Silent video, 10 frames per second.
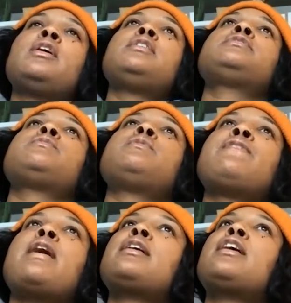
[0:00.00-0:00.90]
So we have
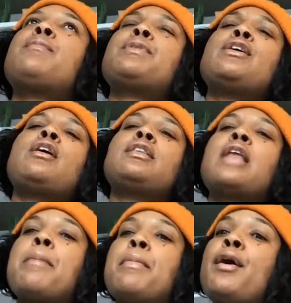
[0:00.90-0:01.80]
a company called La
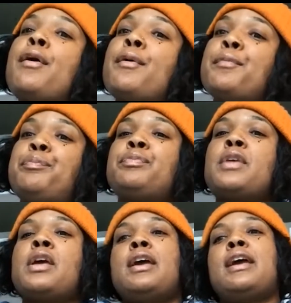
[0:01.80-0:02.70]
Mode,
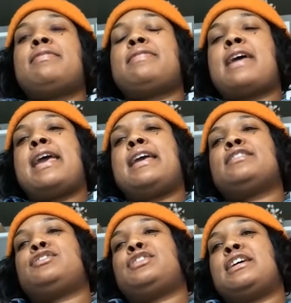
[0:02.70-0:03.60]
and they
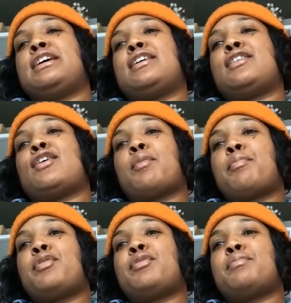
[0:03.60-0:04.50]
did
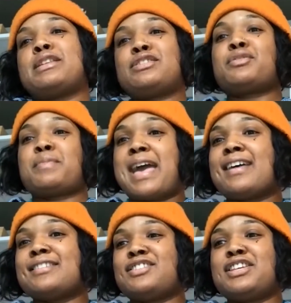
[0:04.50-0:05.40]
herbal menstrual
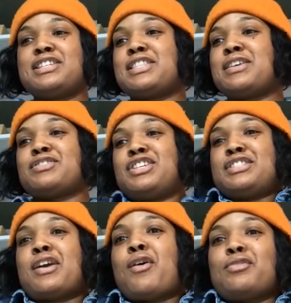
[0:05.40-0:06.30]
pads. She's the
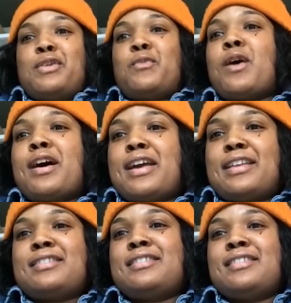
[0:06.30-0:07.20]
only one
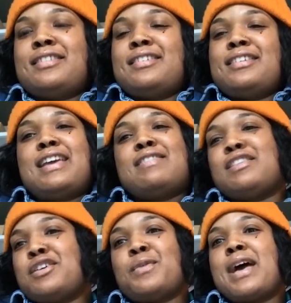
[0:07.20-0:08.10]
in the
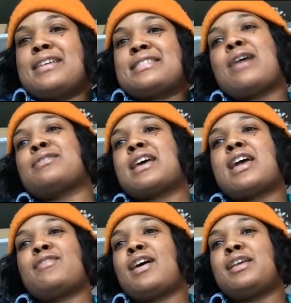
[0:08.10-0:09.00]
U.S. outside of
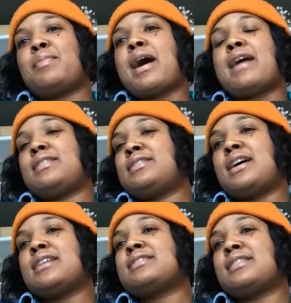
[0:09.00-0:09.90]
Honey Pot that
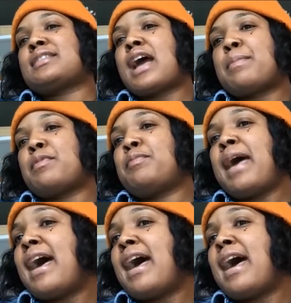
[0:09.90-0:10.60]
does this type of pad.